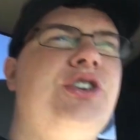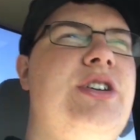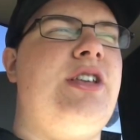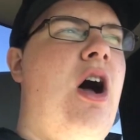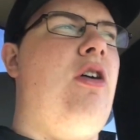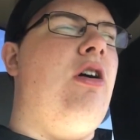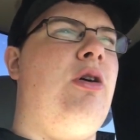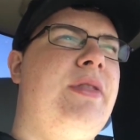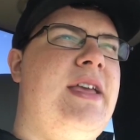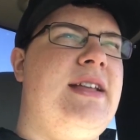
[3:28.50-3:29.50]
is hollow
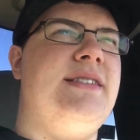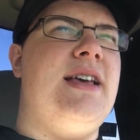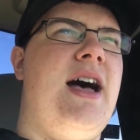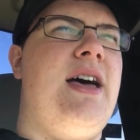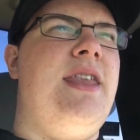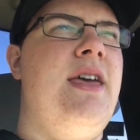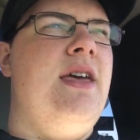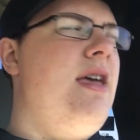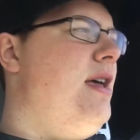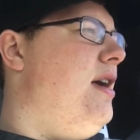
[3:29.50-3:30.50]
on the inside,
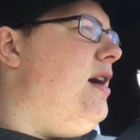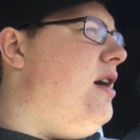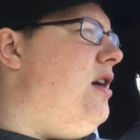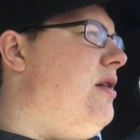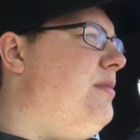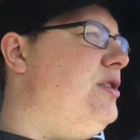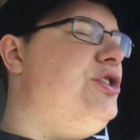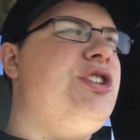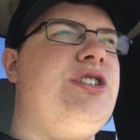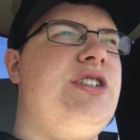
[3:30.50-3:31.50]
um,
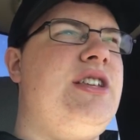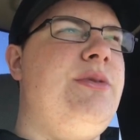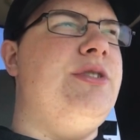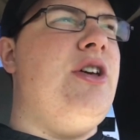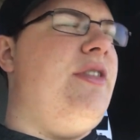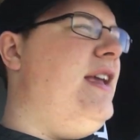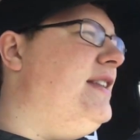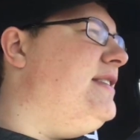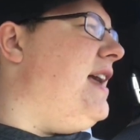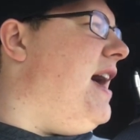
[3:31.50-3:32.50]
just to see what's on the
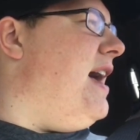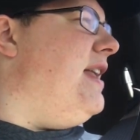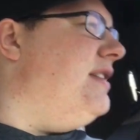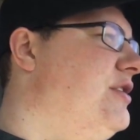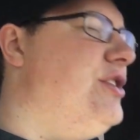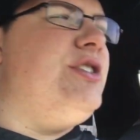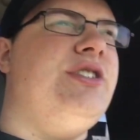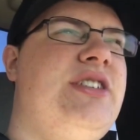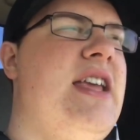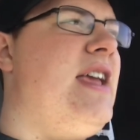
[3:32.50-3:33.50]
inside, just to
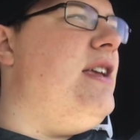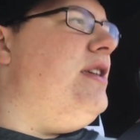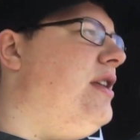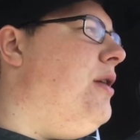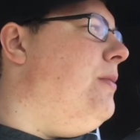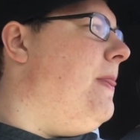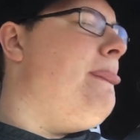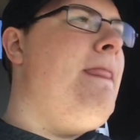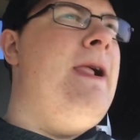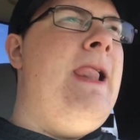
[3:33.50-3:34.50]
see it, you know.
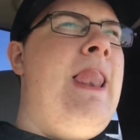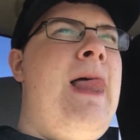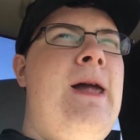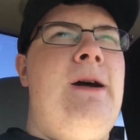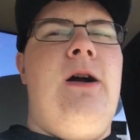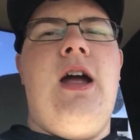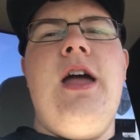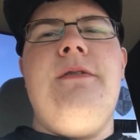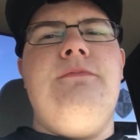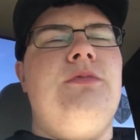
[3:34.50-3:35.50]
All
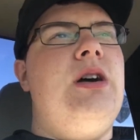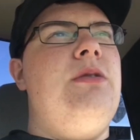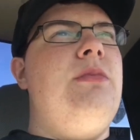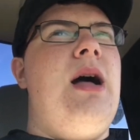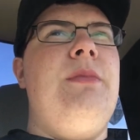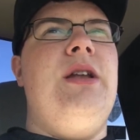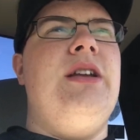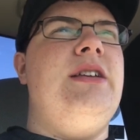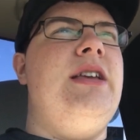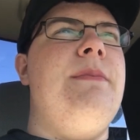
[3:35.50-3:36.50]
right, well, I'm gonna
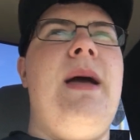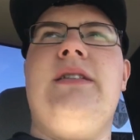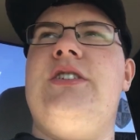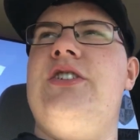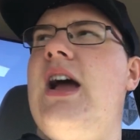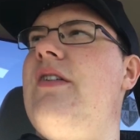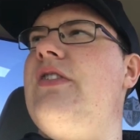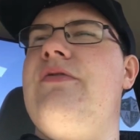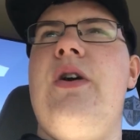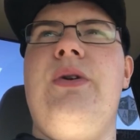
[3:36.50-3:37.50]
get back to
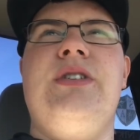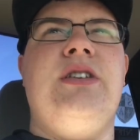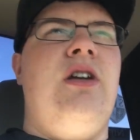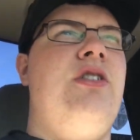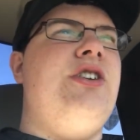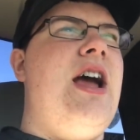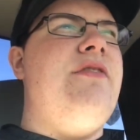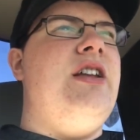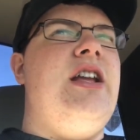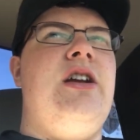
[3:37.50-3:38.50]
driving, focusing on
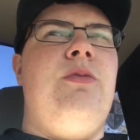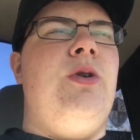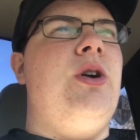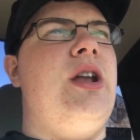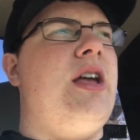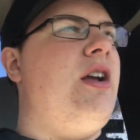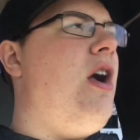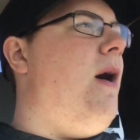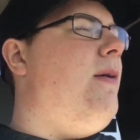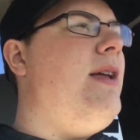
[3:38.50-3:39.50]
driving here, and we're gonna
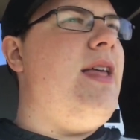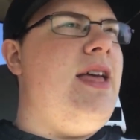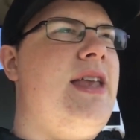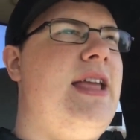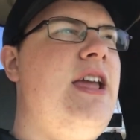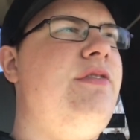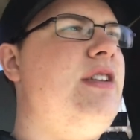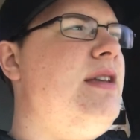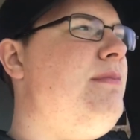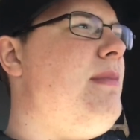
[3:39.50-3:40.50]
call it an
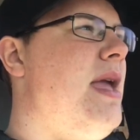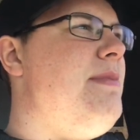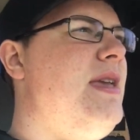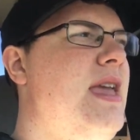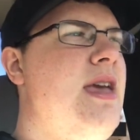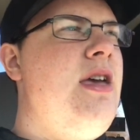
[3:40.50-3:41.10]
evening, maybe.